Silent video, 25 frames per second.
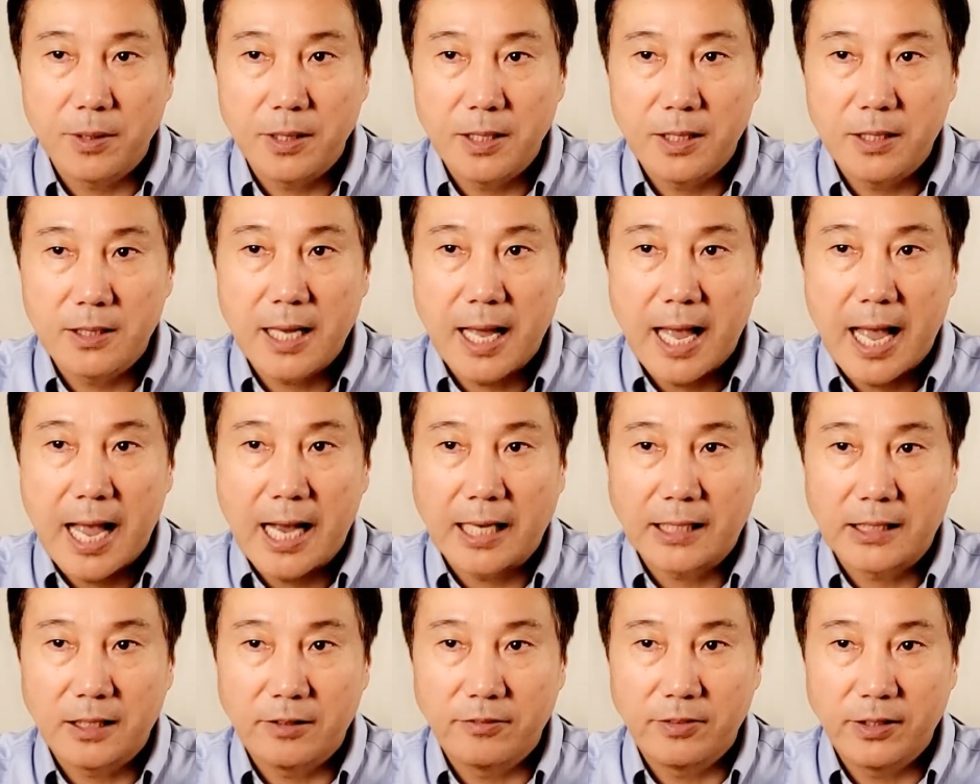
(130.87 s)
is
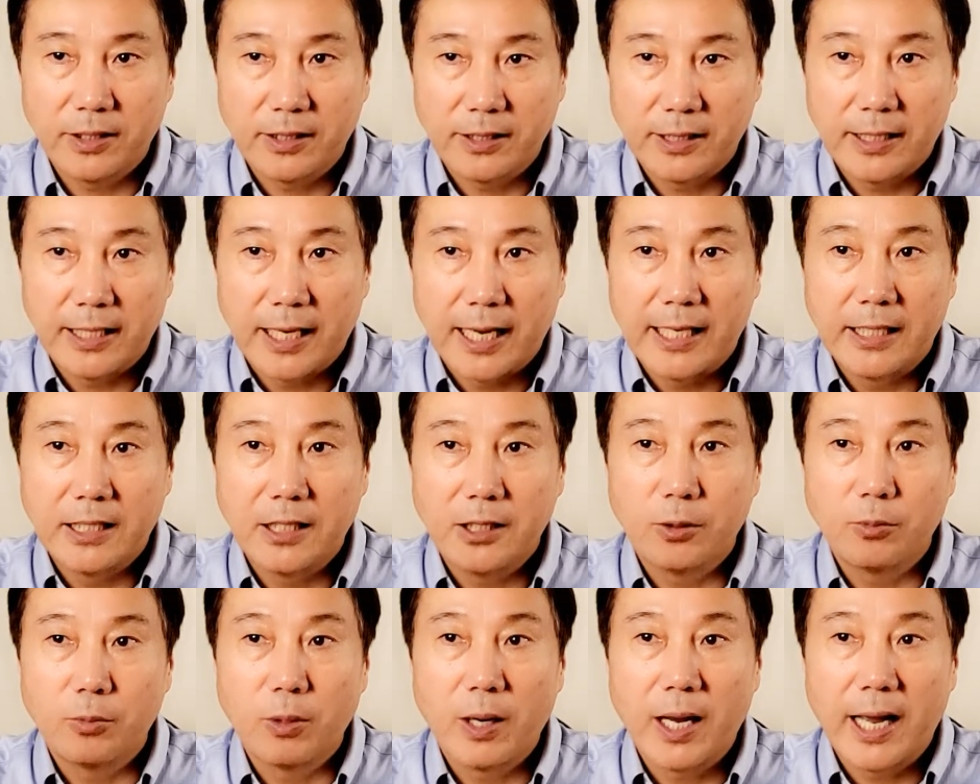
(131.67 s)
activated in any
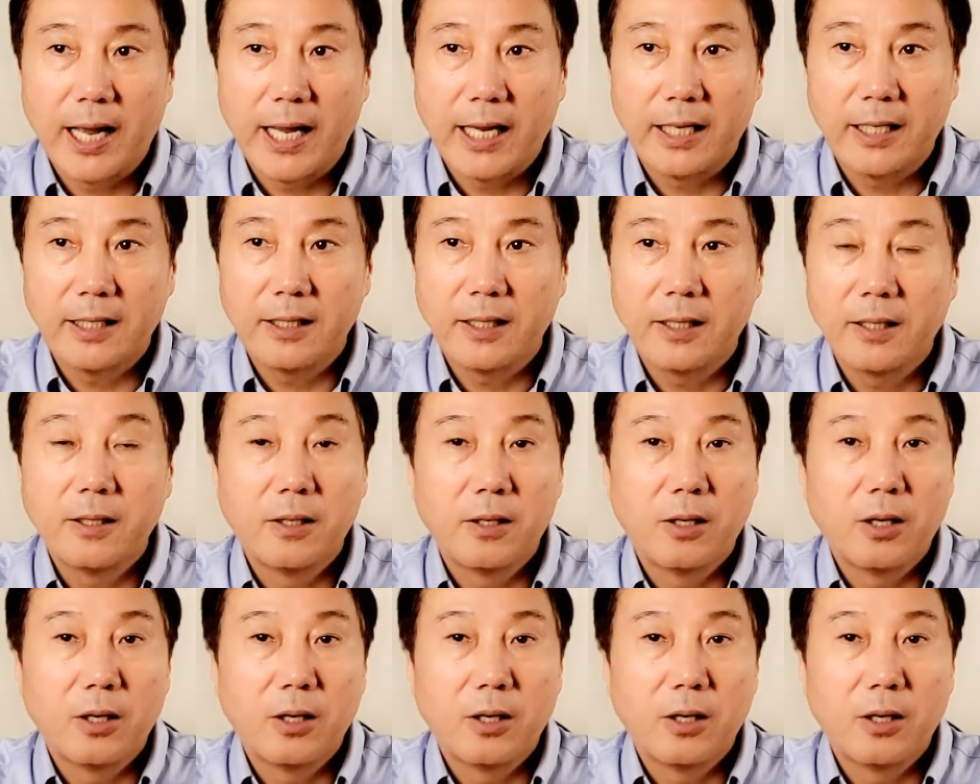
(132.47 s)
way,